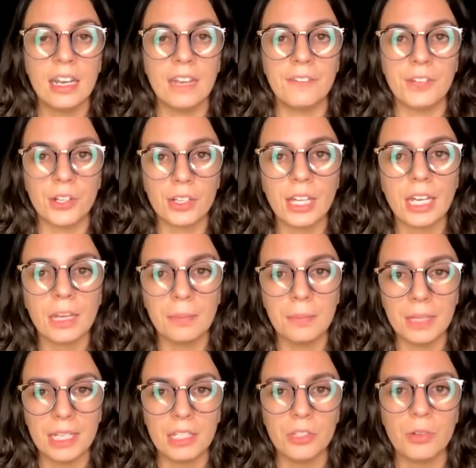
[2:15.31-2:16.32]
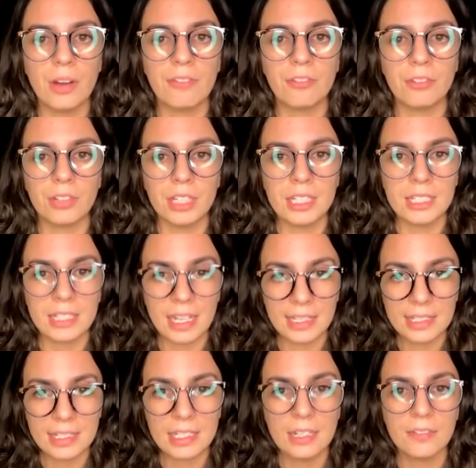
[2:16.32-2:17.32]
If you're like me and you have really
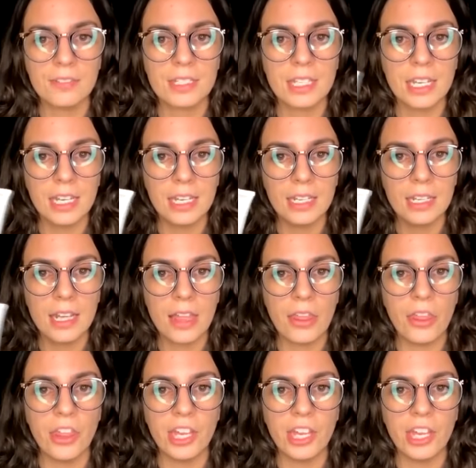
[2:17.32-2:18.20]
sensitive skin,